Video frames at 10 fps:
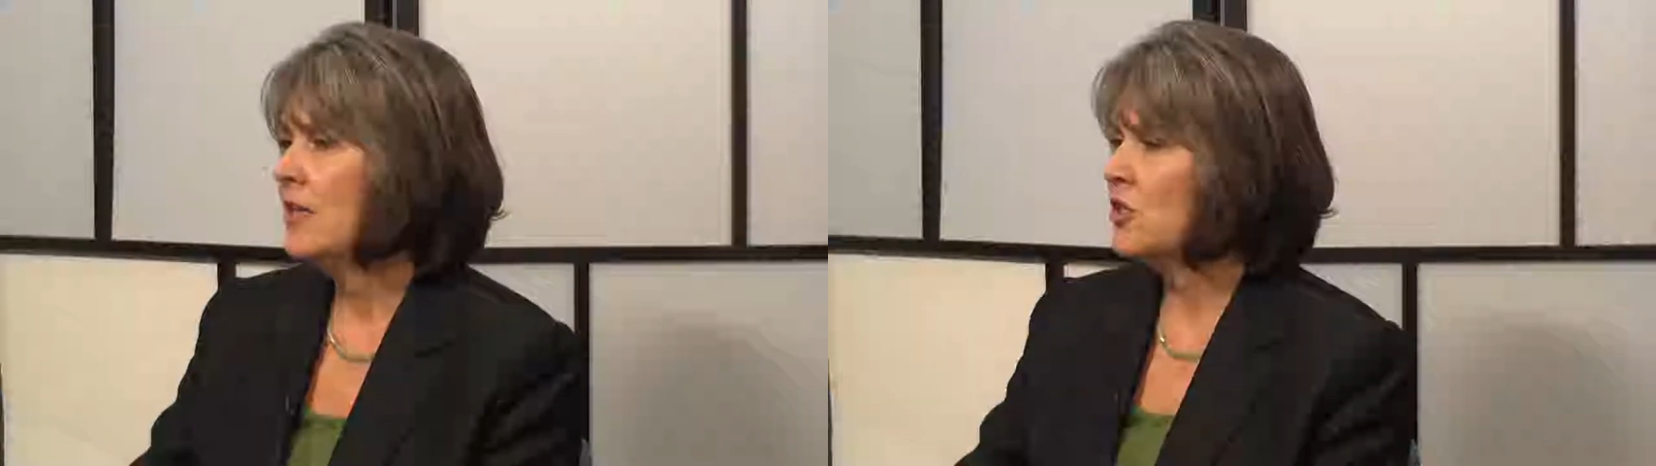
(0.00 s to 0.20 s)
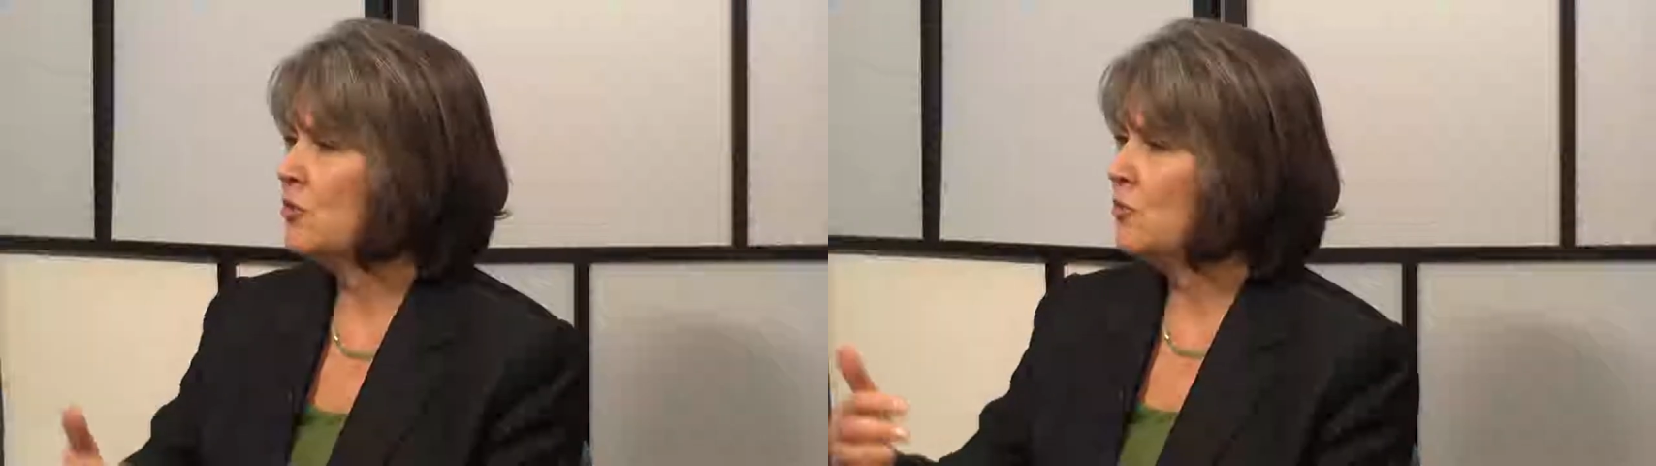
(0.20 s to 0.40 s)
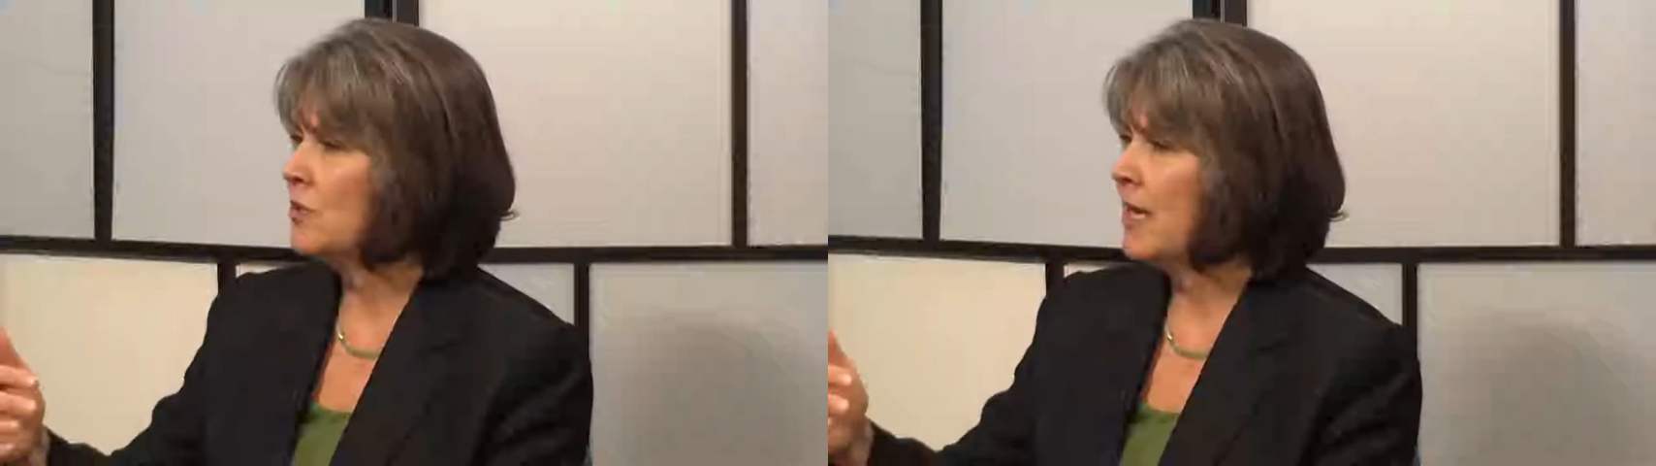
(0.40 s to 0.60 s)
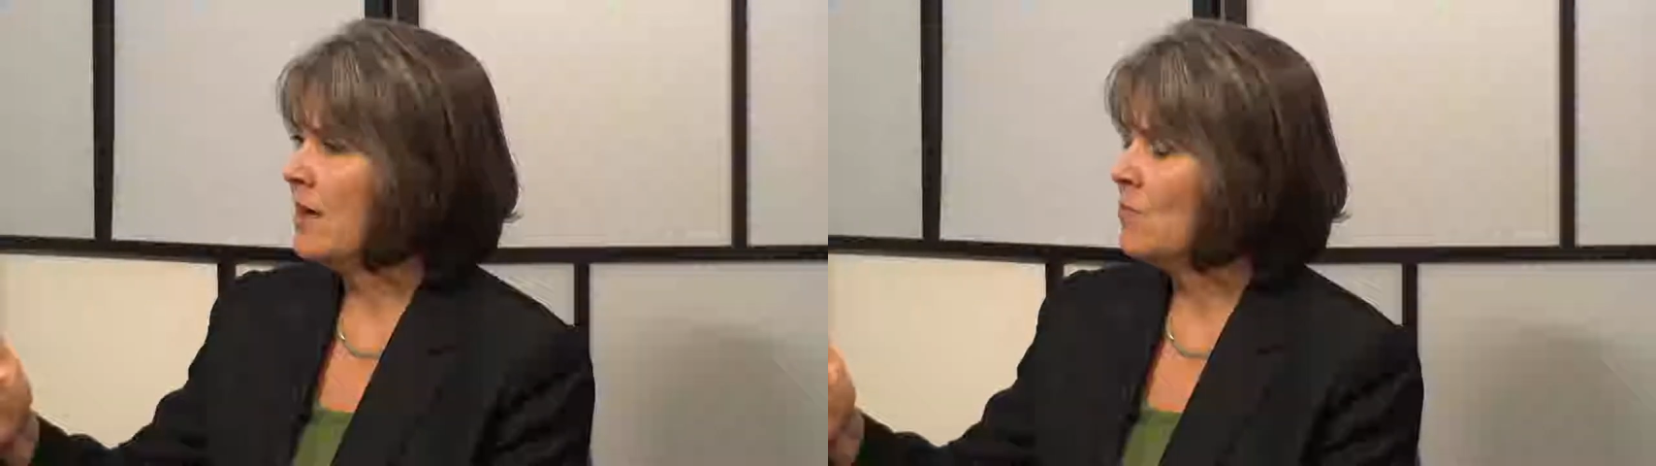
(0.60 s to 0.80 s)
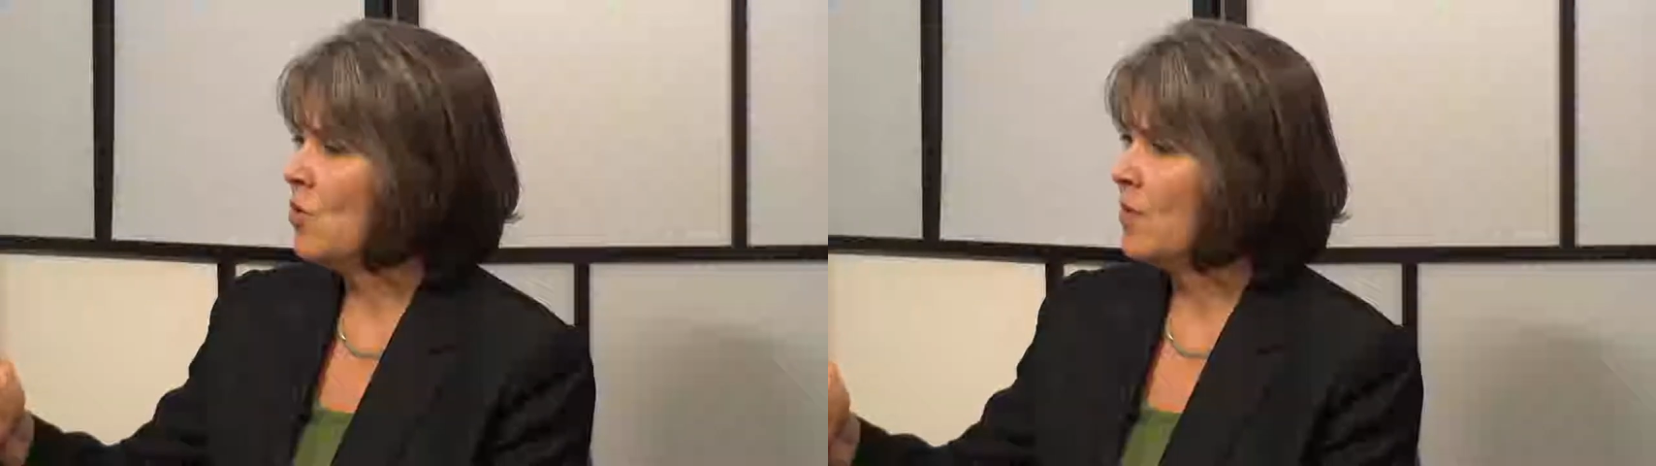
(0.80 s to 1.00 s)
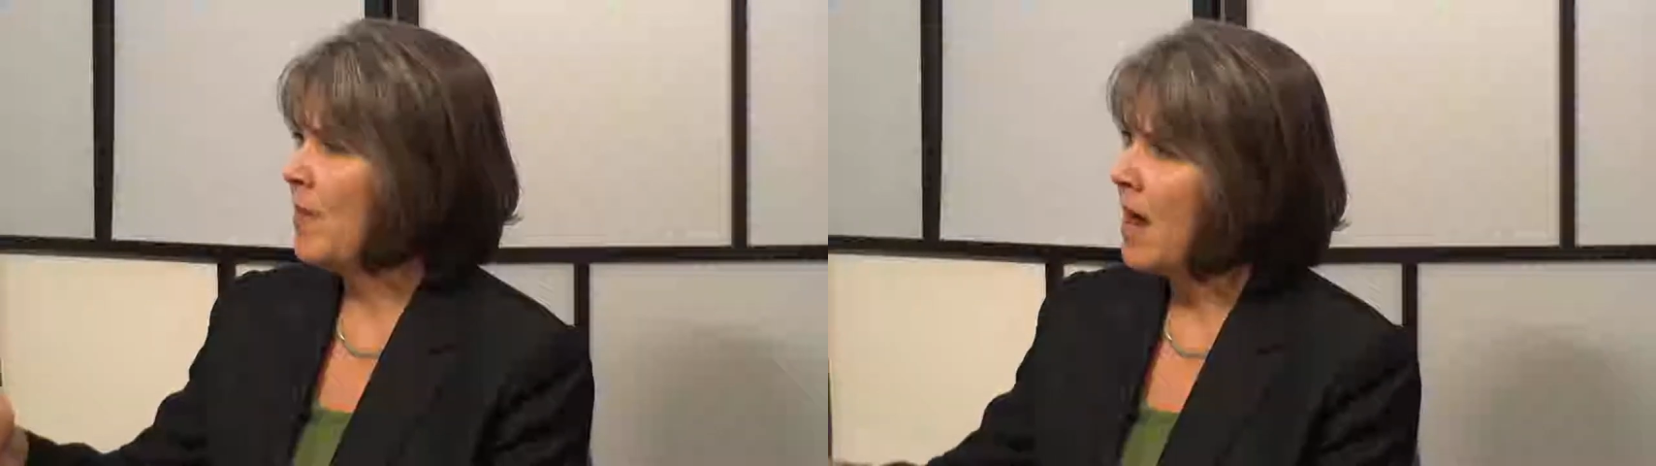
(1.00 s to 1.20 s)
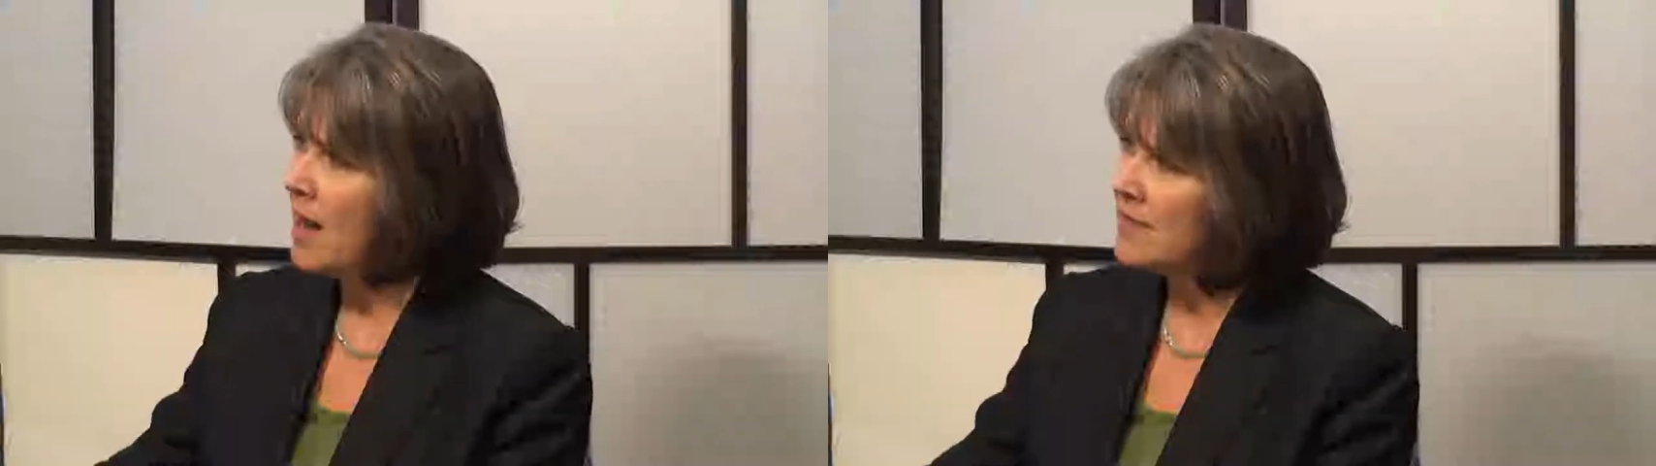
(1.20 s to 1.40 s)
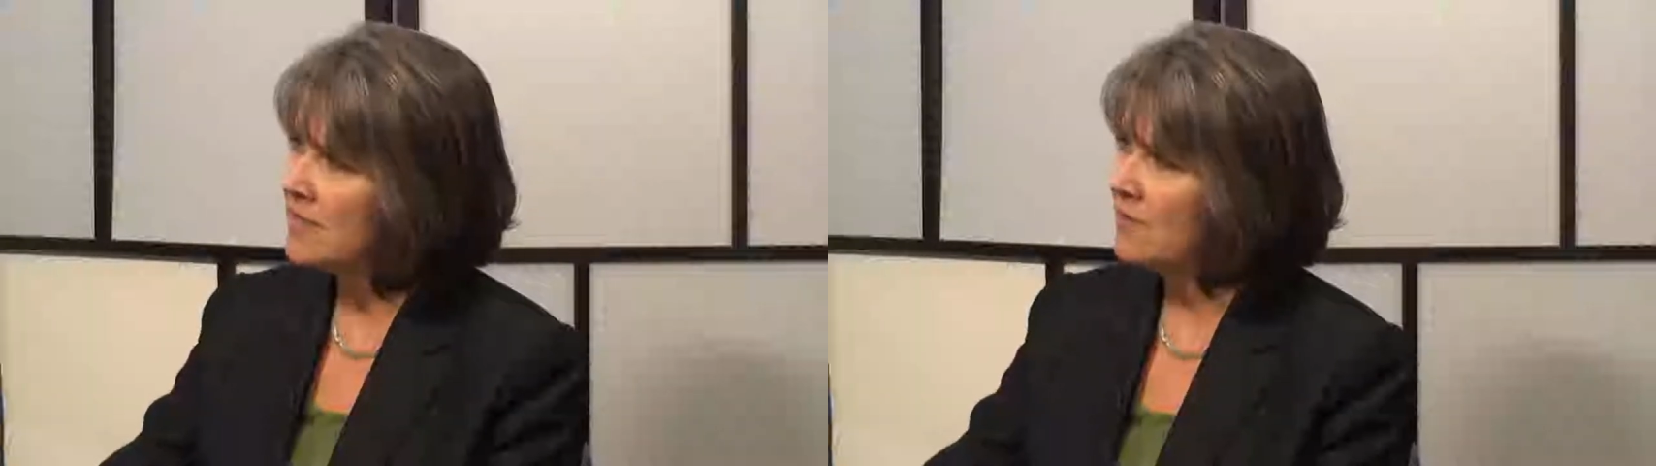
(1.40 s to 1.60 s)
to take a more
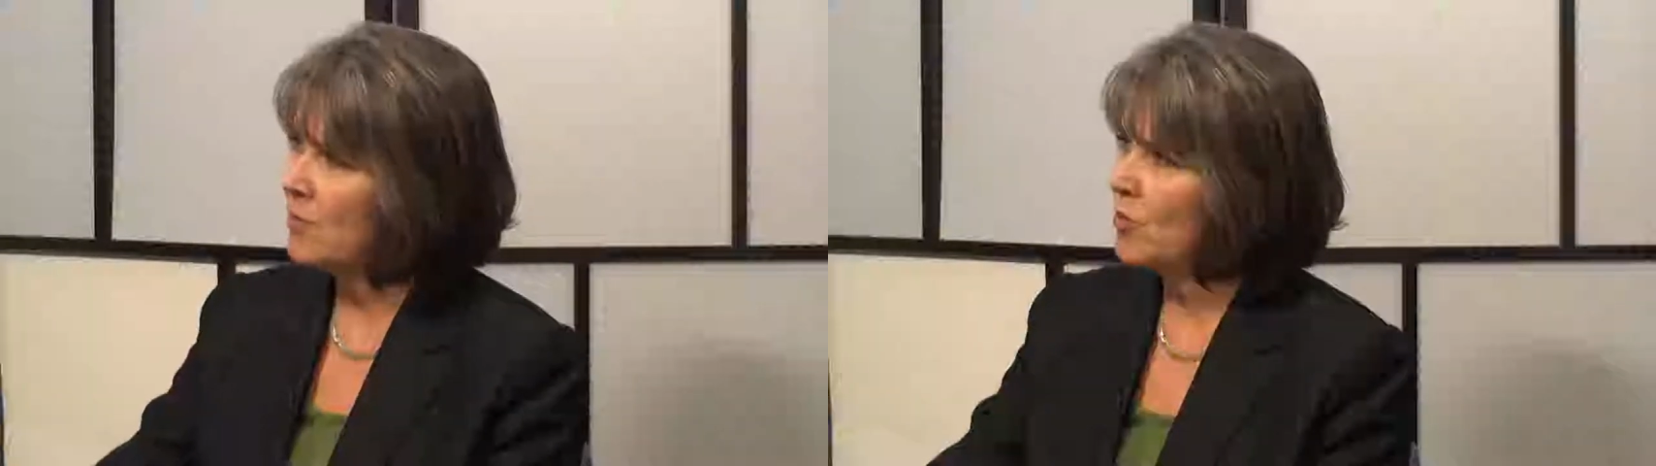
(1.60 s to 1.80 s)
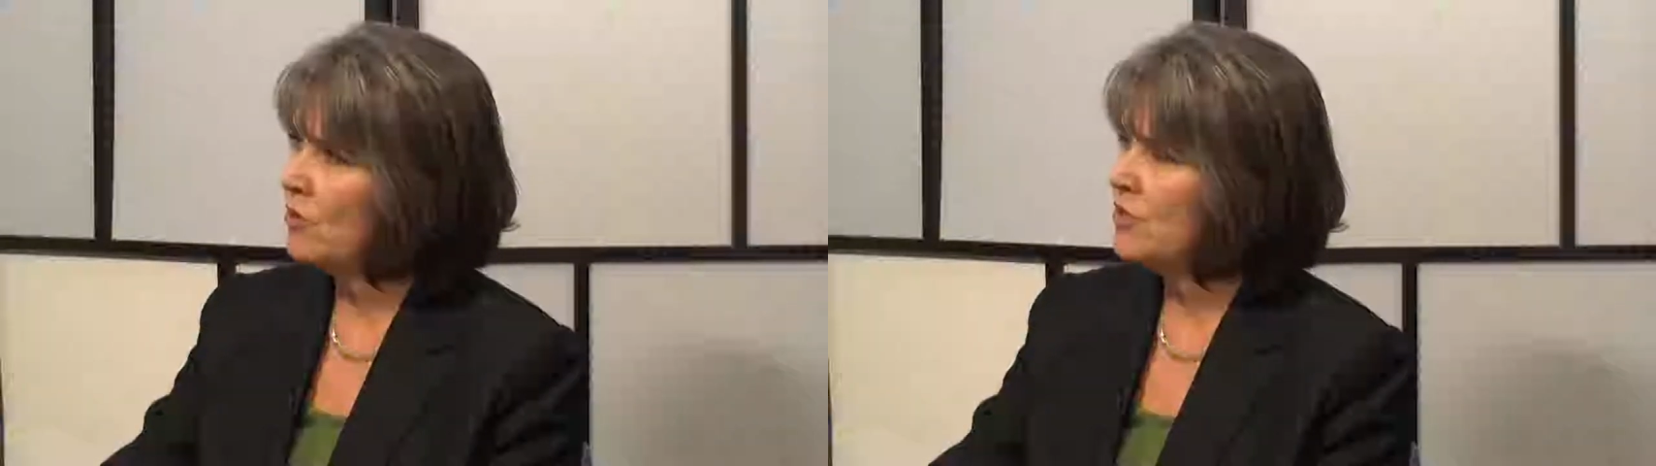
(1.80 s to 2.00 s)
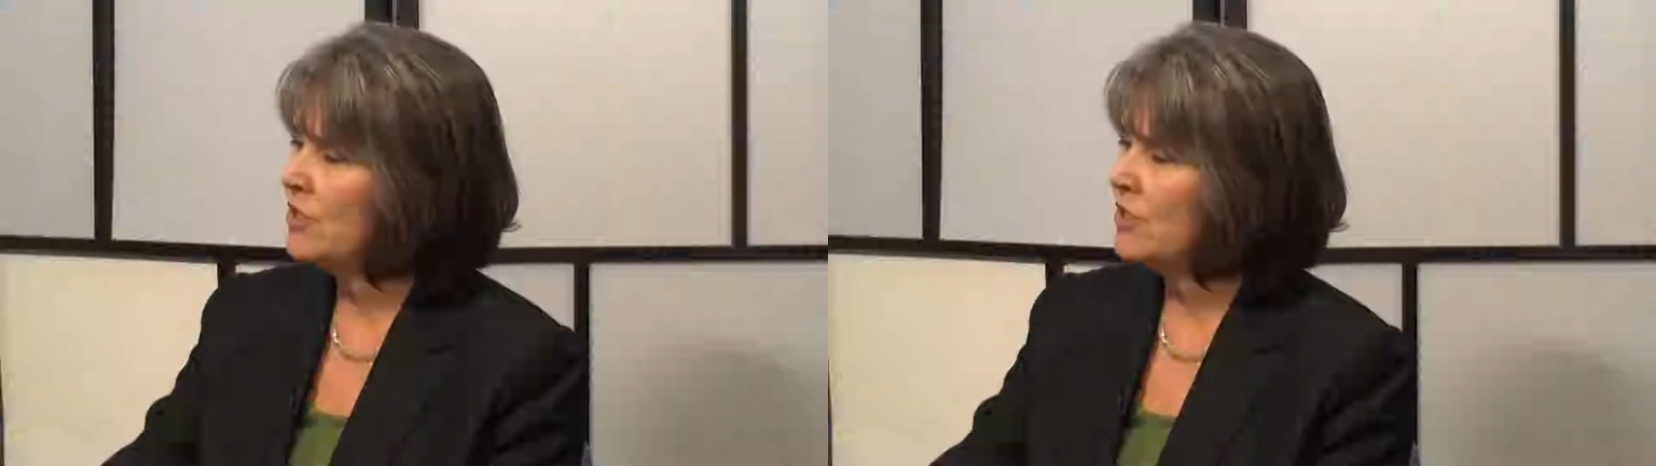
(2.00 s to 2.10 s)
positive approach